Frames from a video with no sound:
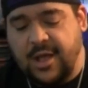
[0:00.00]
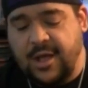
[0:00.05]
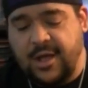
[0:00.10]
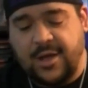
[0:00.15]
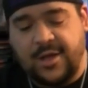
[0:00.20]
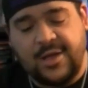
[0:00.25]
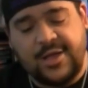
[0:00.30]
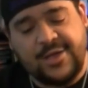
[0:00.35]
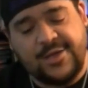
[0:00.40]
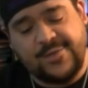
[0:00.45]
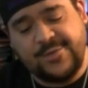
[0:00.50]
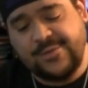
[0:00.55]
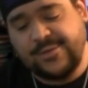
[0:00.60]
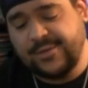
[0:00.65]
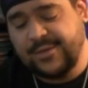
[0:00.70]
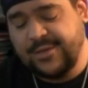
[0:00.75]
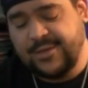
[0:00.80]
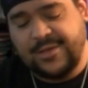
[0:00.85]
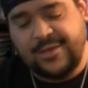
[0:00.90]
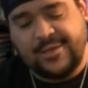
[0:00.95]
Uh,
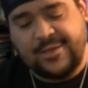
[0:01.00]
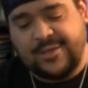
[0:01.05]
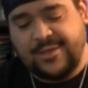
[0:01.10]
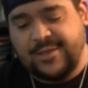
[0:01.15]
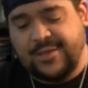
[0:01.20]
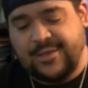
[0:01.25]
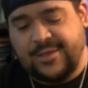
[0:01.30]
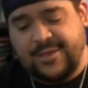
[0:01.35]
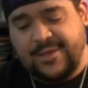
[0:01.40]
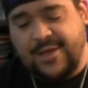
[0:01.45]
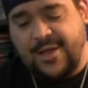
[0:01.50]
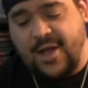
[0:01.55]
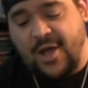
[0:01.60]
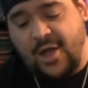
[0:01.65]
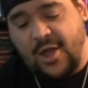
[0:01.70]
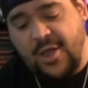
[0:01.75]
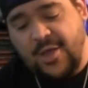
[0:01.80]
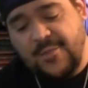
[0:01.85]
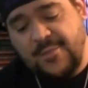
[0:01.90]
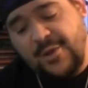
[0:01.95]

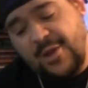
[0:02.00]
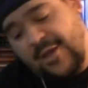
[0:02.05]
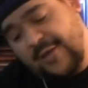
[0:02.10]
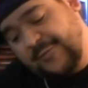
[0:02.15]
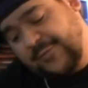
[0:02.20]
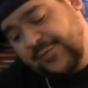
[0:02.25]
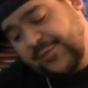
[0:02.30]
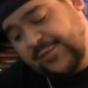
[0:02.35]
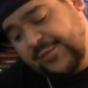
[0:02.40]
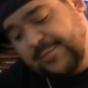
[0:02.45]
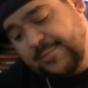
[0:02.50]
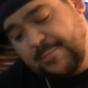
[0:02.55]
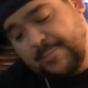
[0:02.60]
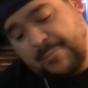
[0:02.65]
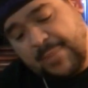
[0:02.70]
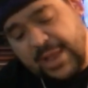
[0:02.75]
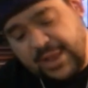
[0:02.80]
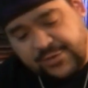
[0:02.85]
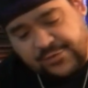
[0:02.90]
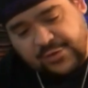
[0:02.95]
I am left
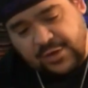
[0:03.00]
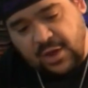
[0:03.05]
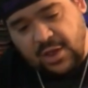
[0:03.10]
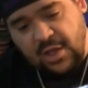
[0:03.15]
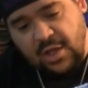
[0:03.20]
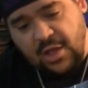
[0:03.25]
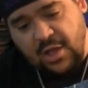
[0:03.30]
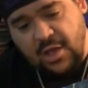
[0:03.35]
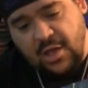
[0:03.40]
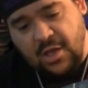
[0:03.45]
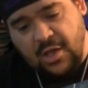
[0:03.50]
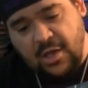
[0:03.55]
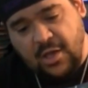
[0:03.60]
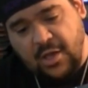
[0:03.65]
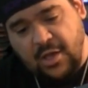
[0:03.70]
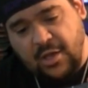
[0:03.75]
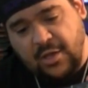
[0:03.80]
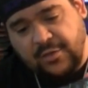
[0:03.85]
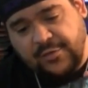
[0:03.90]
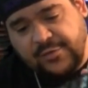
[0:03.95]

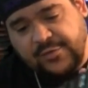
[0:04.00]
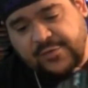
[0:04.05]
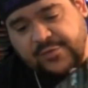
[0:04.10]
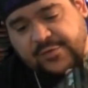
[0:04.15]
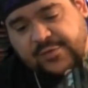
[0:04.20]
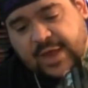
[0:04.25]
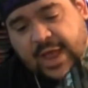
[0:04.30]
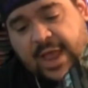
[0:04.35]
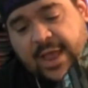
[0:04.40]
speechless.